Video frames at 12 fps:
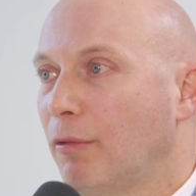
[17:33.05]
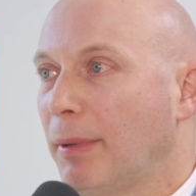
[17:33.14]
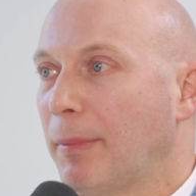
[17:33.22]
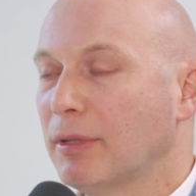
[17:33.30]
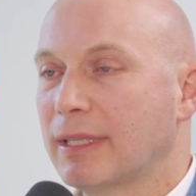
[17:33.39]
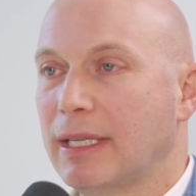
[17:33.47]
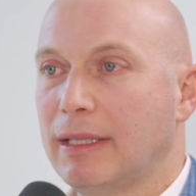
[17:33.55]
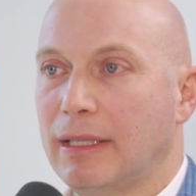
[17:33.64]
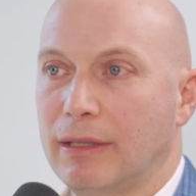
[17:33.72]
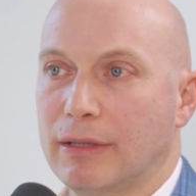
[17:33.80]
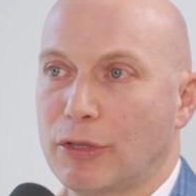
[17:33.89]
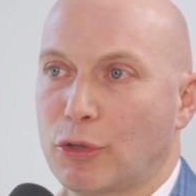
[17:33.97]
people say
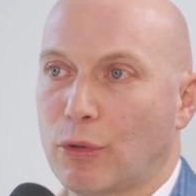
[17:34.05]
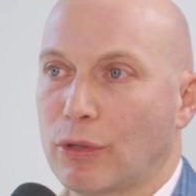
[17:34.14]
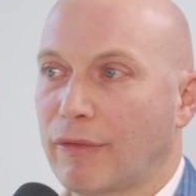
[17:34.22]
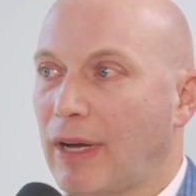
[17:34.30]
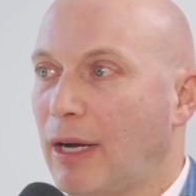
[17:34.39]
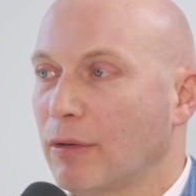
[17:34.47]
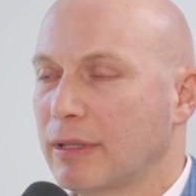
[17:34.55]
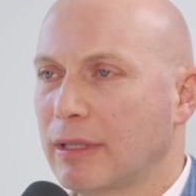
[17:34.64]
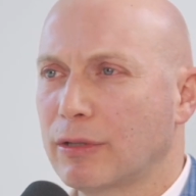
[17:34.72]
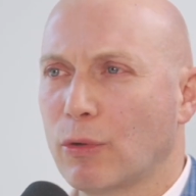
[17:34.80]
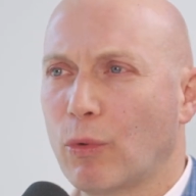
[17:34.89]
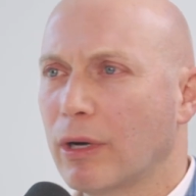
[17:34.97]
that there's a shortage of
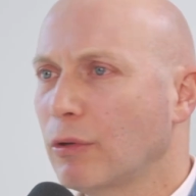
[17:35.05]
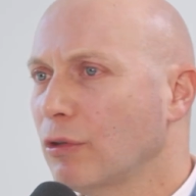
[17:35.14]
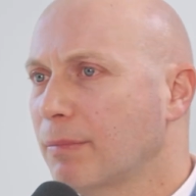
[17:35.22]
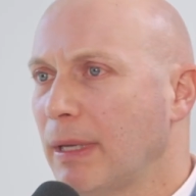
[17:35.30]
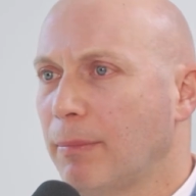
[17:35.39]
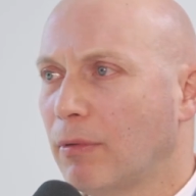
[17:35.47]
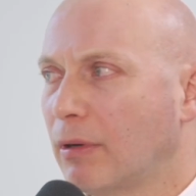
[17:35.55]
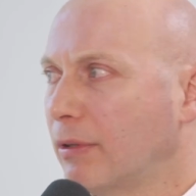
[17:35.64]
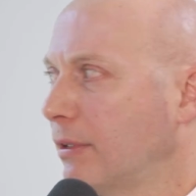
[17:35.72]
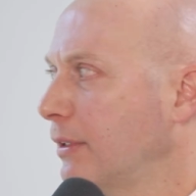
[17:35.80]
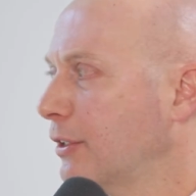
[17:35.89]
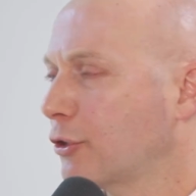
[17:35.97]
housing. So where are those people? Are
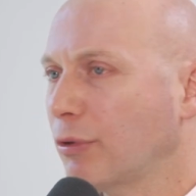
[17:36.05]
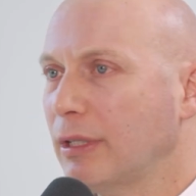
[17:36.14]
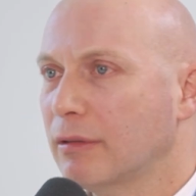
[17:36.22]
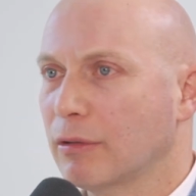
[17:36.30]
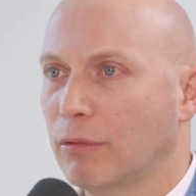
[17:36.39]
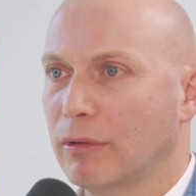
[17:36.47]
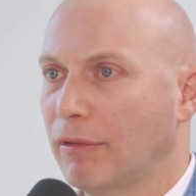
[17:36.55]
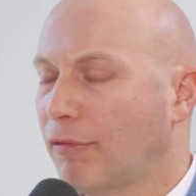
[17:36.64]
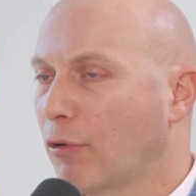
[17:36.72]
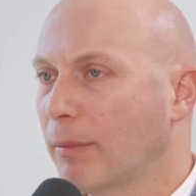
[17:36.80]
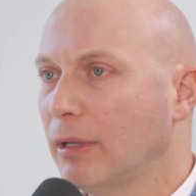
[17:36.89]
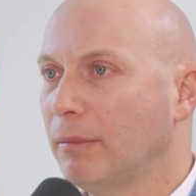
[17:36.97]
they in the streets? So the
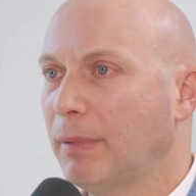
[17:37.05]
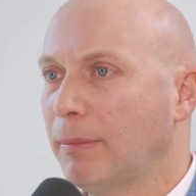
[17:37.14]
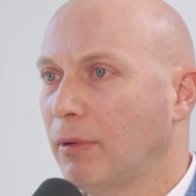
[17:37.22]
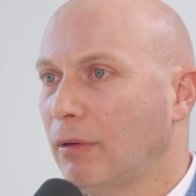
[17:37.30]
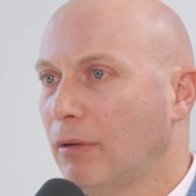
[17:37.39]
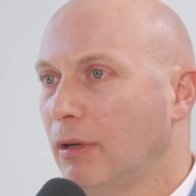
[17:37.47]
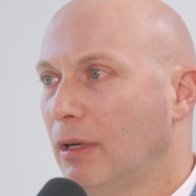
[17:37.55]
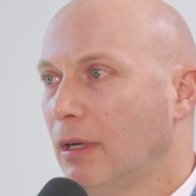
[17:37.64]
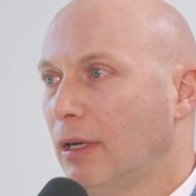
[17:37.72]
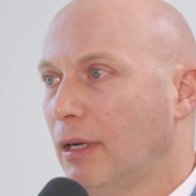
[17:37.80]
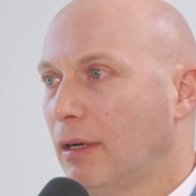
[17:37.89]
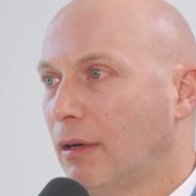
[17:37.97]
4 million people
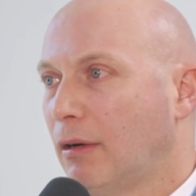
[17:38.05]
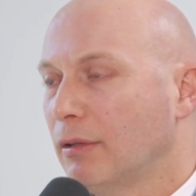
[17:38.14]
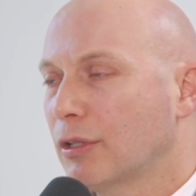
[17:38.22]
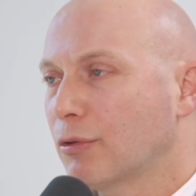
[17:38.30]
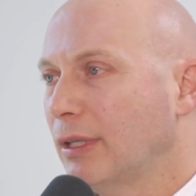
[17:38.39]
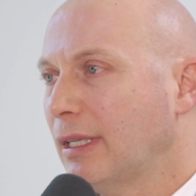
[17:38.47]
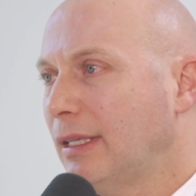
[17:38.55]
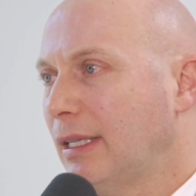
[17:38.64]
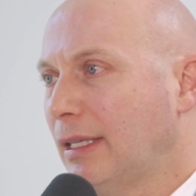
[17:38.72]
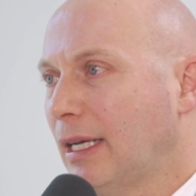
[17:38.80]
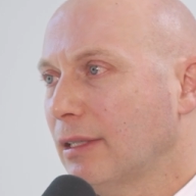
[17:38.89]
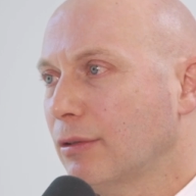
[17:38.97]
on the street? And
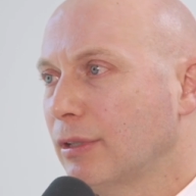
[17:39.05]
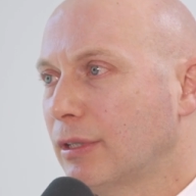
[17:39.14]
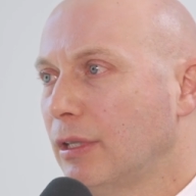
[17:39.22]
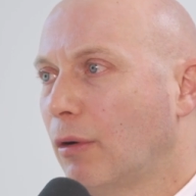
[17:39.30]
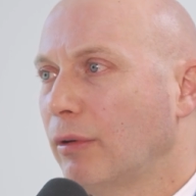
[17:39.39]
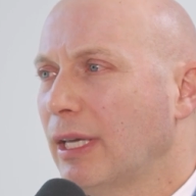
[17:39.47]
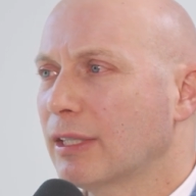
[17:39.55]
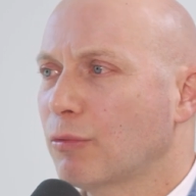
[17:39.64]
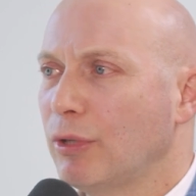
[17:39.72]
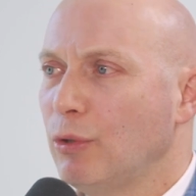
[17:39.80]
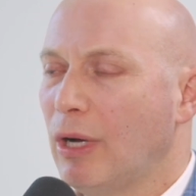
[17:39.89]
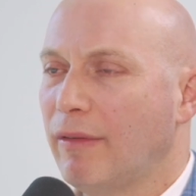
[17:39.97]
the answer is no.
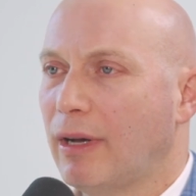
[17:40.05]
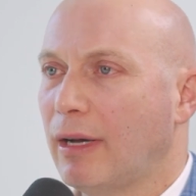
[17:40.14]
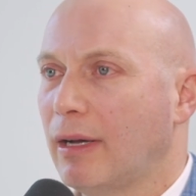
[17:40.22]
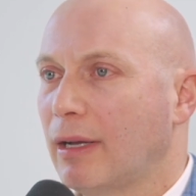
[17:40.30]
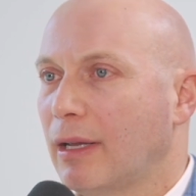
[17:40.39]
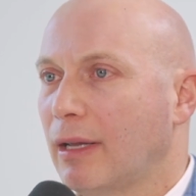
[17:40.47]
Yes, we do have a,